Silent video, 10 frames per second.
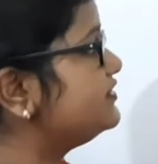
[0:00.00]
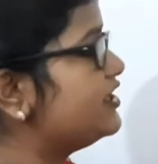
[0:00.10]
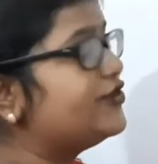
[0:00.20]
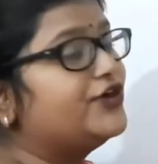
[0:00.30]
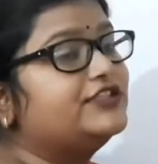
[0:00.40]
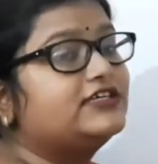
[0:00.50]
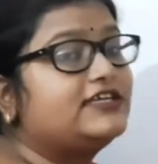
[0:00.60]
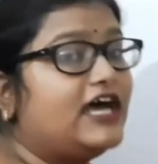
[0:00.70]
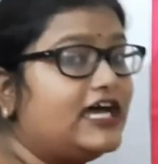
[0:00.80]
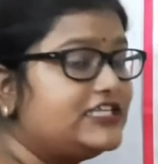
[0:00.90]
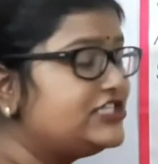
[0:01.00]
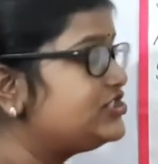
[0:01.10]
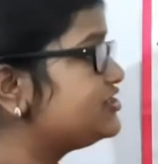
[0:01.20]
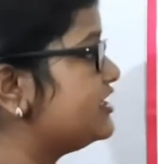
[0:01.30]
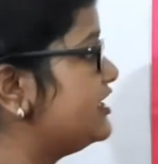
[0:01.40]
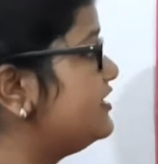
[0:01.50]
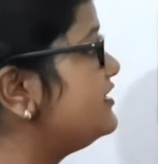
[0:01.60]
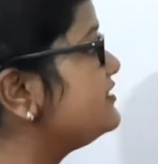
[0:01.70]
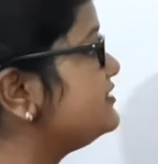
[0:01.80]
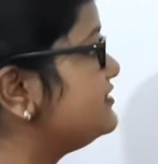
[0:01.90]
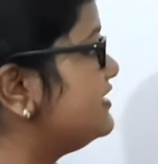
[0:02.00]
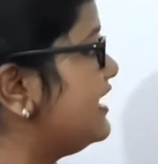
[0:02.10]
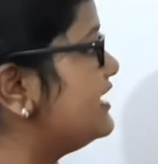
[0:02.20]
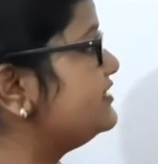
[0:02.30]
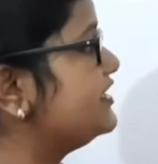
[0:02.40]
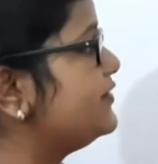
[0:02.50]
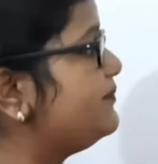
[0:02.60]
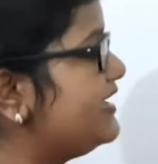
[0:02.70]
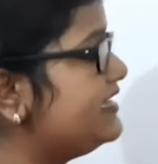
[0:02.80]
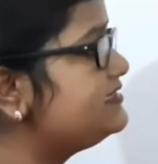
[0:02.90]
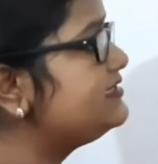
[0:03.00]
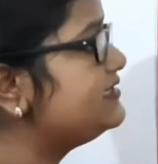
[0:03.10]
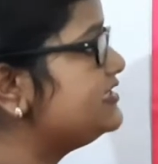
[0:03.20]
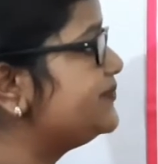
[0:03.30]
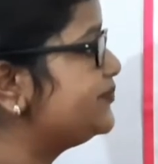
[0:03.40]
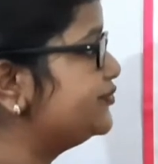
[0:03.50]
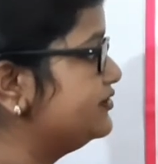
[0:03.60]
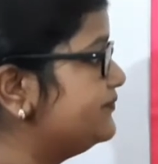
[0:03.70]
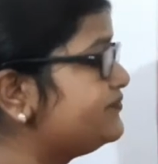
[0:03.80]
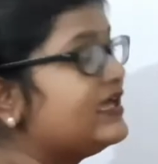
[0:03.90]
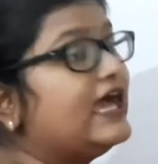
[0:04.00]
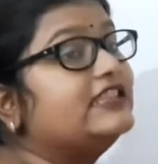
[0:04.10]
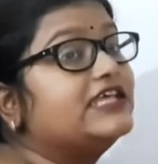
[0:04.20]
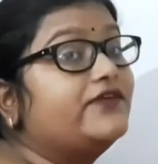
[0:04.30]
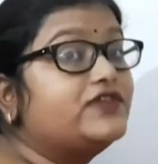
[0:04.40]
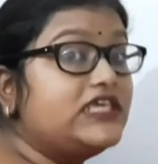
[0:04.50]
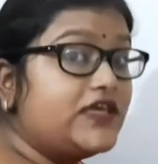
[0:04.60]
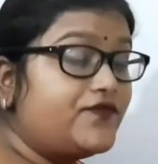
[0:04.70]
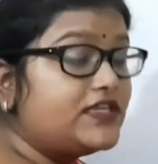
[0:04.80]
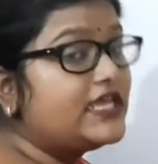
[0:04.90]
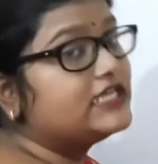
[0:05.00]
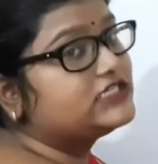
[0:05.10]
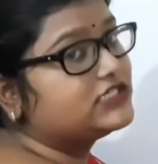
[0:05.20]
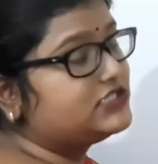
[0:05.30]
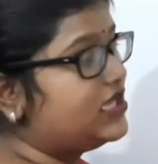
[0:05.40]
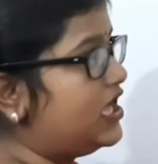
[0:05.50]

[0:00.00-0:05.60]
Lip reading: they're on the garden chair, and they're by the lily pool. And they have even entered the